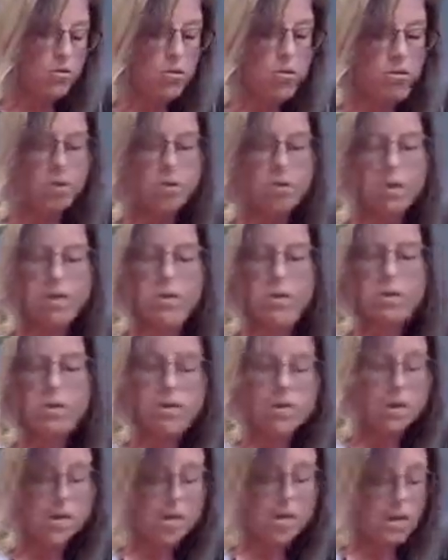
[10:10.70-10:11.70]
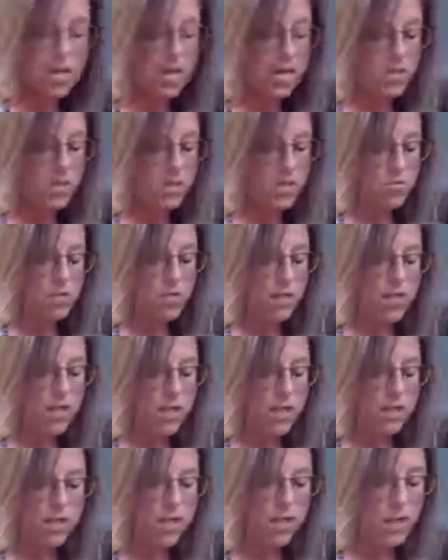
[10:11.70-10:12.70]
you go to my website and you
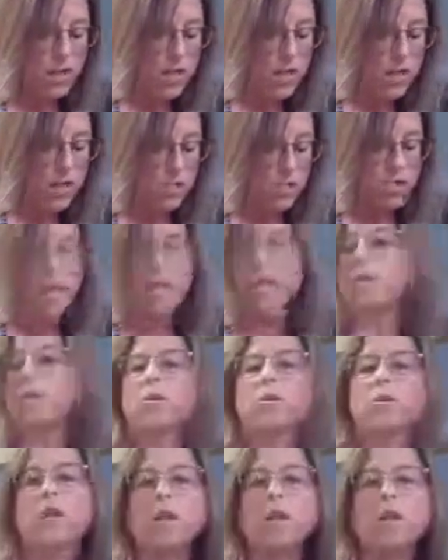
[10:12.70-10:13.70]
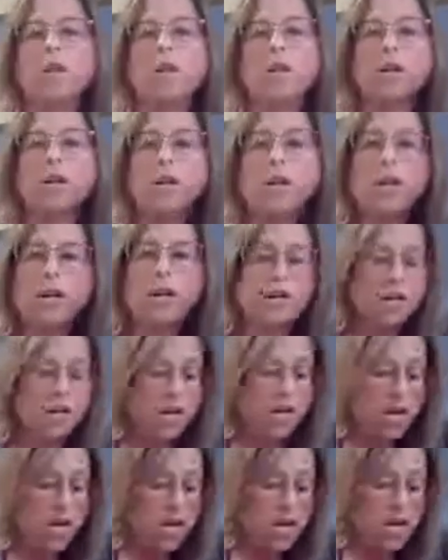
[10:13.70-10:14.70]
select the category
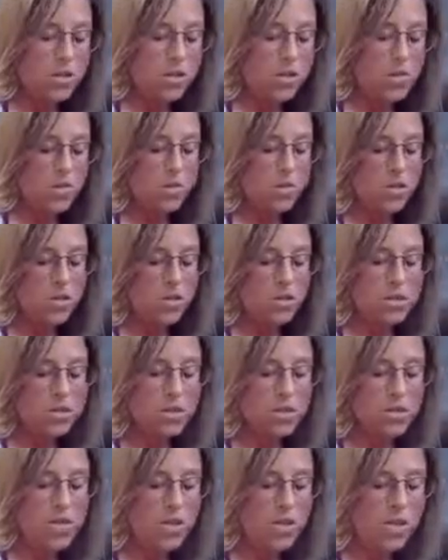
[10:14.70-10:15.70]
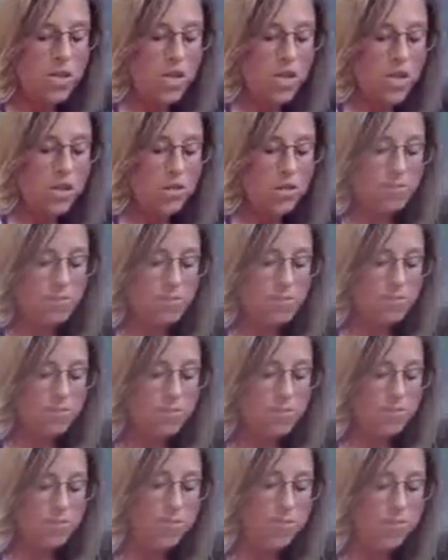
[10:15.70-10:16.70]
culinary. You will see
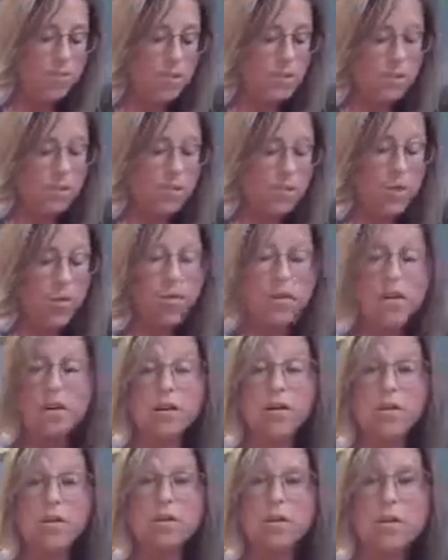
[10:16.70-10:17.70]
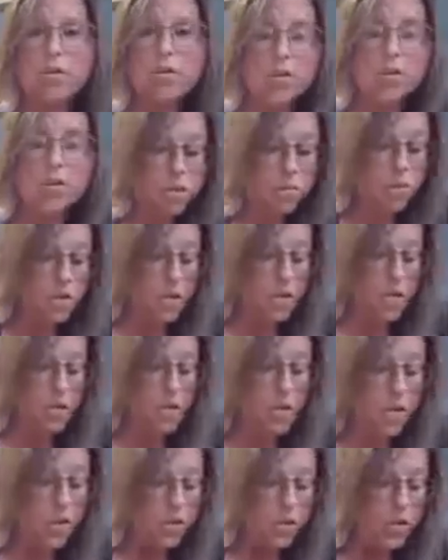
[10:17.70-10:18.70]
not only cocktail
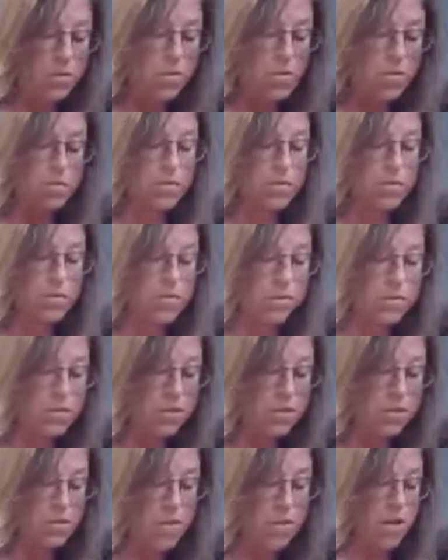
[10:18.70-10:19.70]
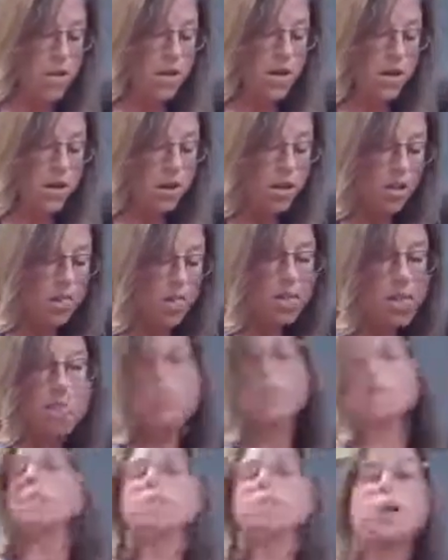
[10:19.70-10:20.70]
recipes, but other recipes, all of
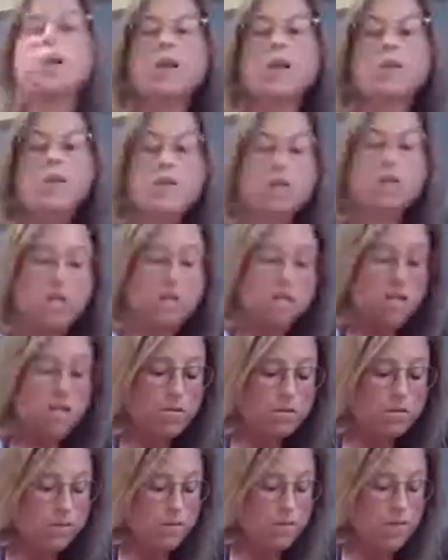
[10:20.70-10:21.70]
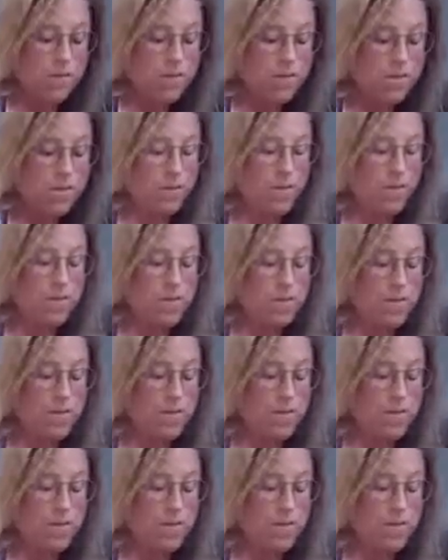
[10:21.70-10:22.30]
them inspired either from